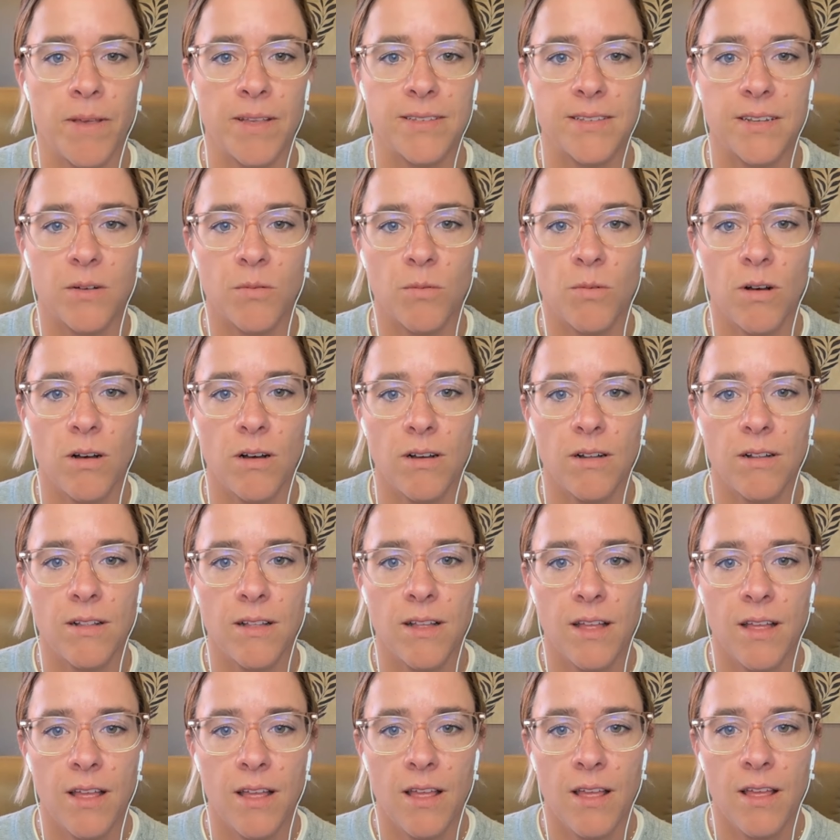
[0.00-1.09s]
Basic
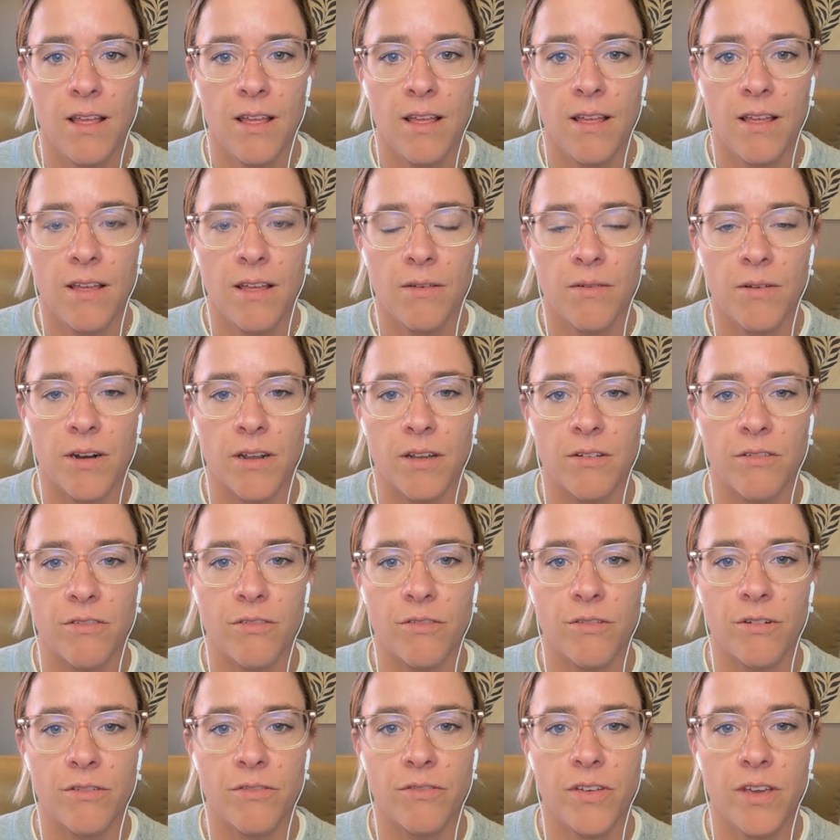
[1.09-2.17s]
wall, we go
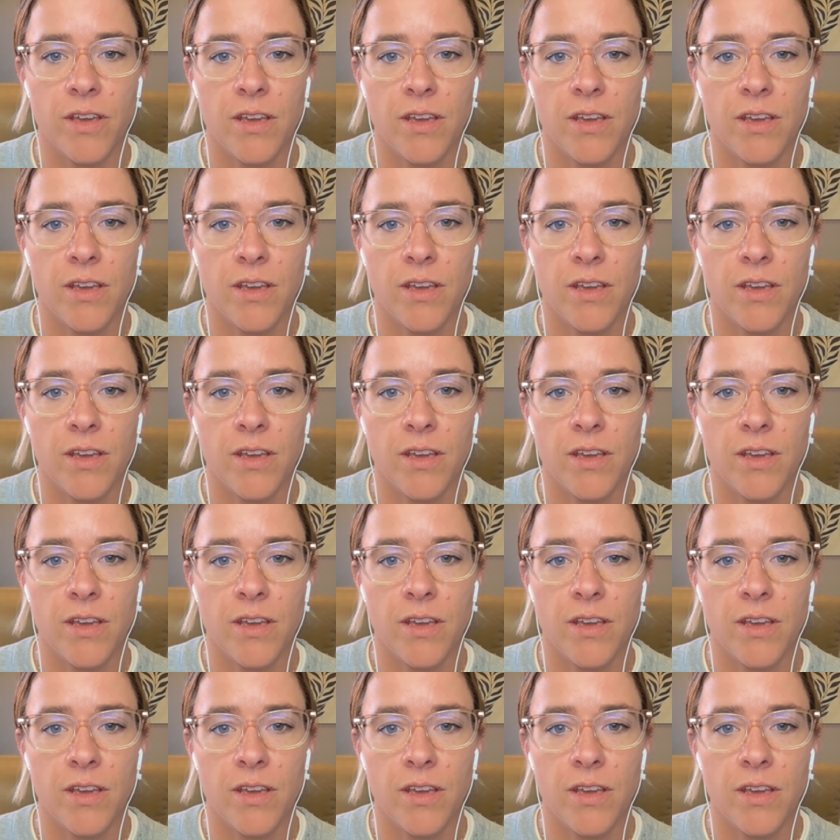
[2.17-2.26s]
4